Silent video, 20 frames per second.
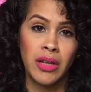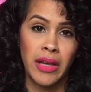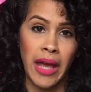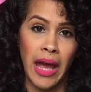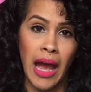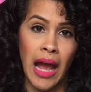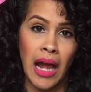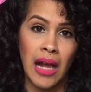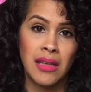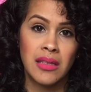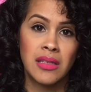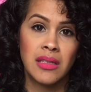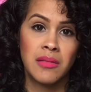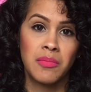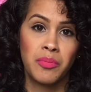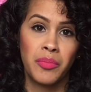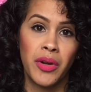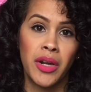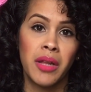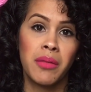
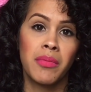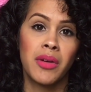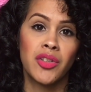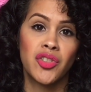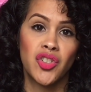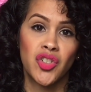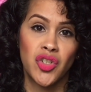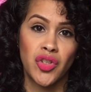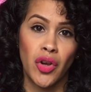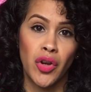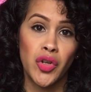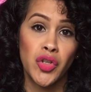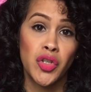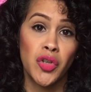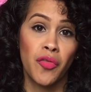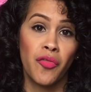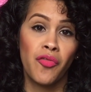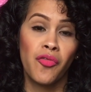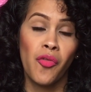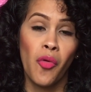cast pretty much start to
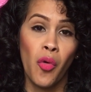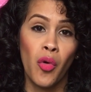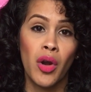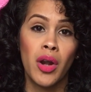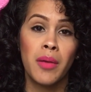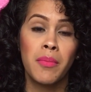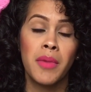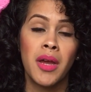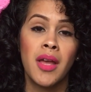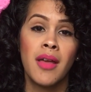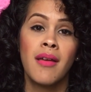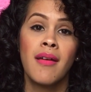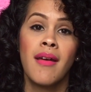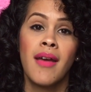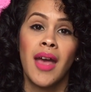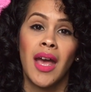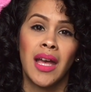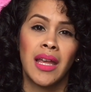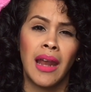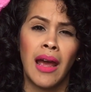form,
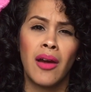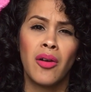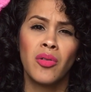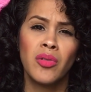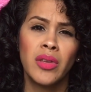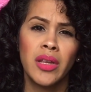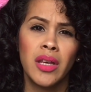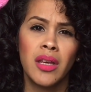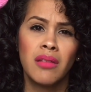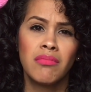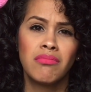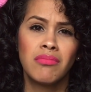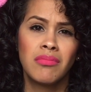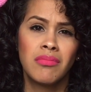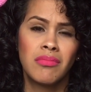and I only